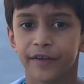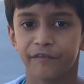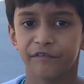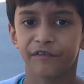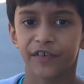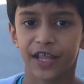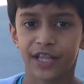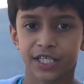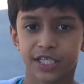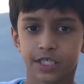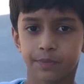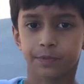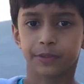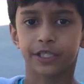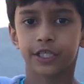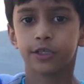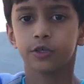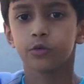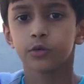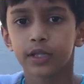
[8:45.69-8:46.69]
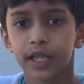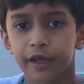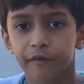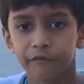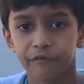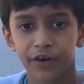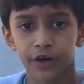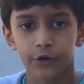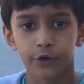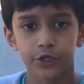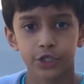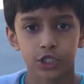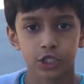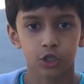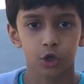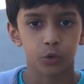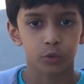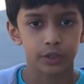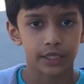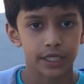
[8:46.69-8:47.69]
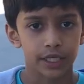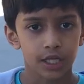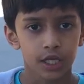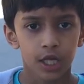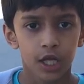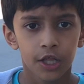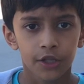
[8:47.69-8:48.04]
defense, but they do it like very slowly.